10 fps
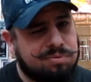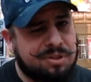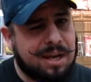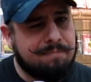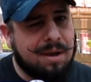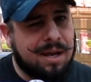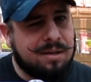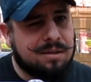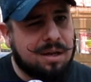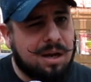Same
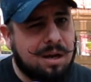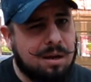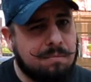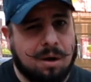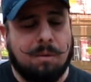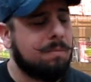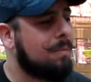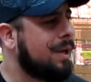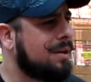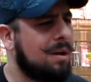bat time. Oh,
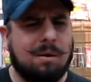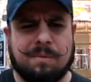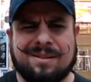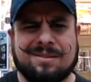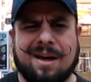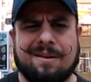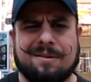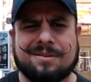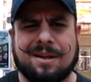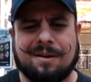wait, no, that's not our
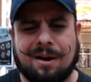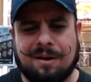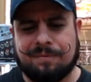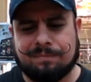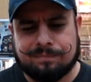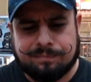send-off.